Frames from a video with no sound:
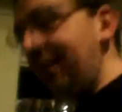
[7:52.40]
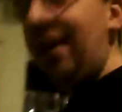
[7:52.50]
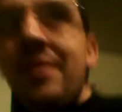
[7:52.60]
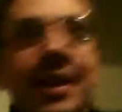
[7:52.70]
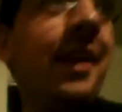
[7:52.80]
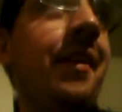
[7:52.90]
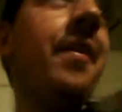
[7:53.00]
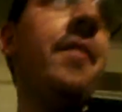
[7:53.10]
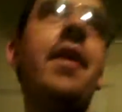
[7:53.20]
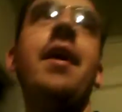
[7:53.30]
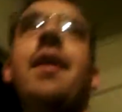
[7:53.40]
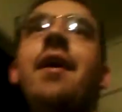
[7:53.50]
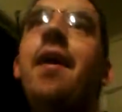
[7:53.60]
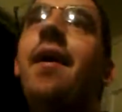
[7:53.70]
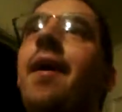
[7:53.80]
and loved it, and
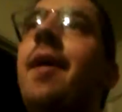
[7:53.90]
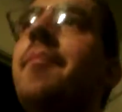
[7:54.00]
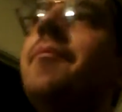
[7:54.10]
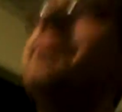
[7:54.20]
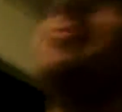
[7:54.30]
um,